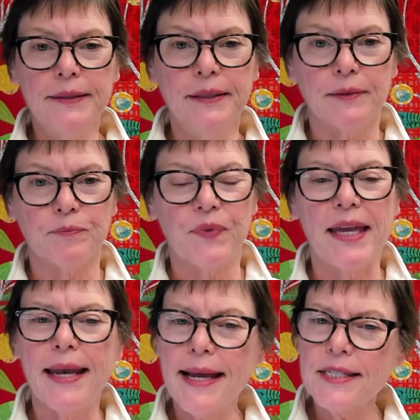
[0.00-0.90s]
and
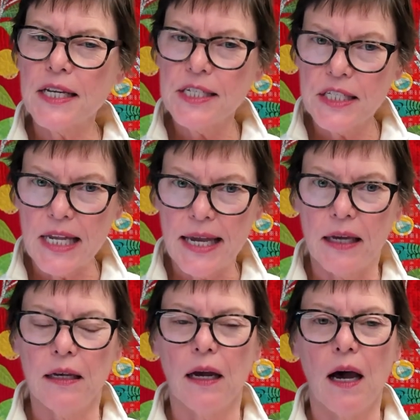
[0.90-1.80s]
as I
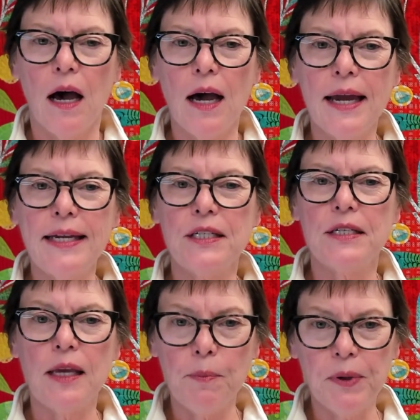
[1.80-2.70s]
said, I
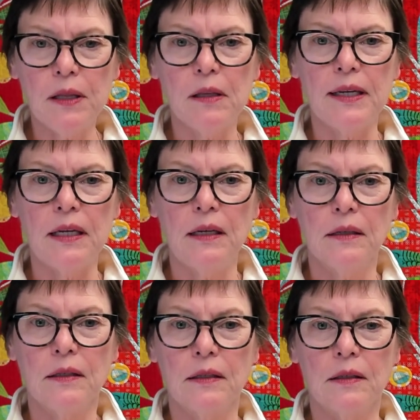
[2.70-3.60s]
typically,
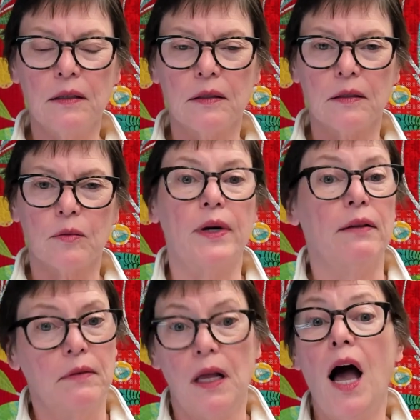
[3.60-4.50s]

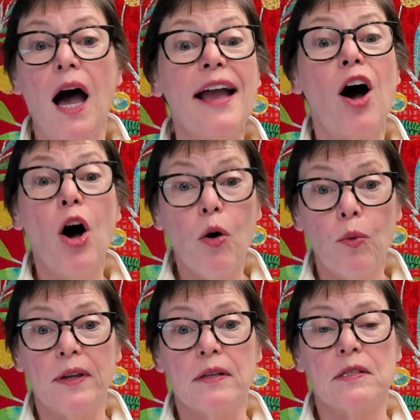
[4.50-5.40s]
well, I
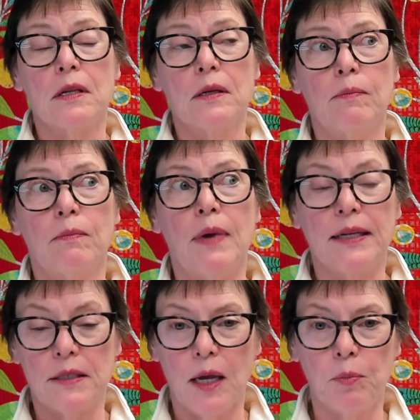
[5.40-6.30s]
always
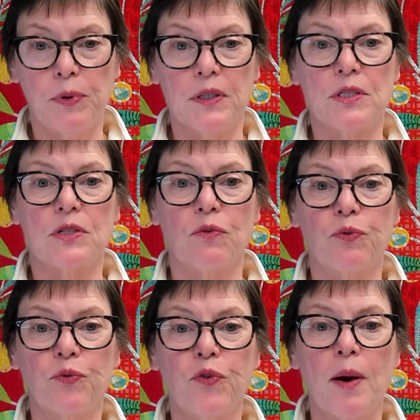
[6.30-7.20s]
make templates
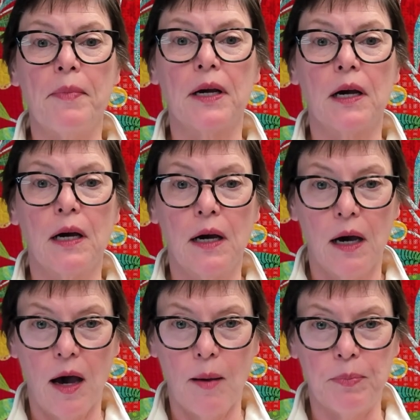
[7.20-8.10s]
from a
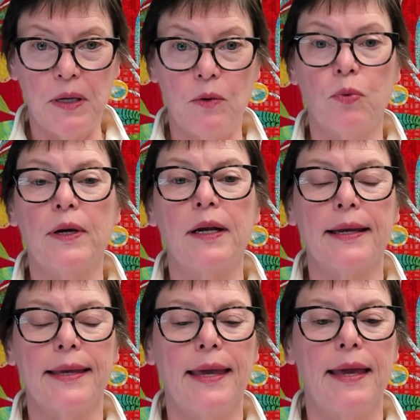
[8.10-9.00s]
copy when
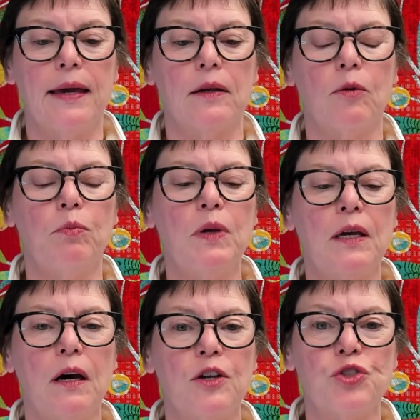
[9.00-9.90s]
I can
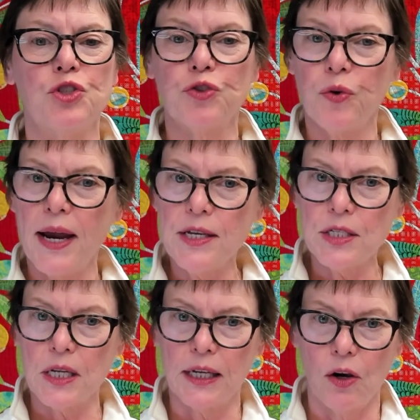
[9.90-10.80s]
because
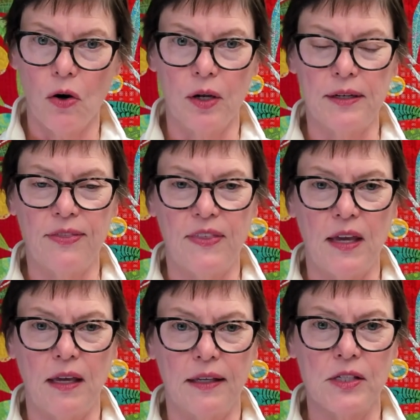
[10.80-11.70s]
tracing onto
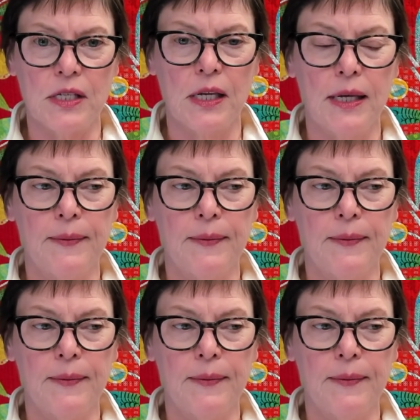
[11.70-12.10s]
things